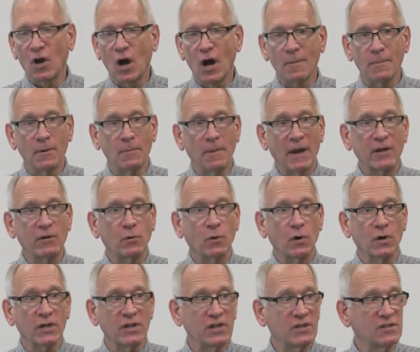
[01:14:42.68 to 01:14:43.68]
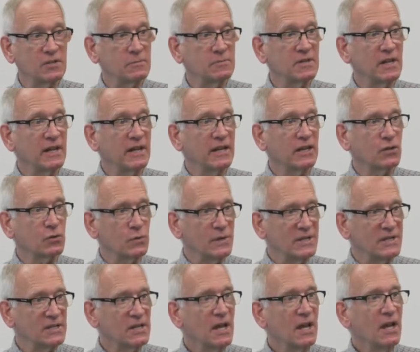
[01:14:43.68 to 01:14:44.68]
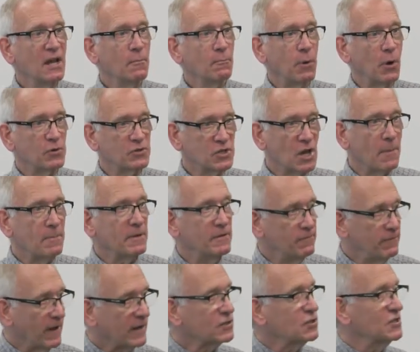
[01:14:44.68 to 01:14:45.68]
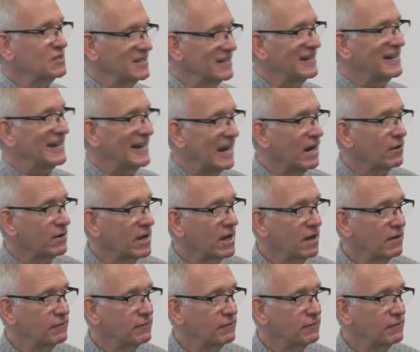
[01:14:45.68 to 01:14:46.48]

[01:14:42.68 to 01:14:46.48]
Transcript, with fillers: harbor microorganisms and increase post-op infections in an area.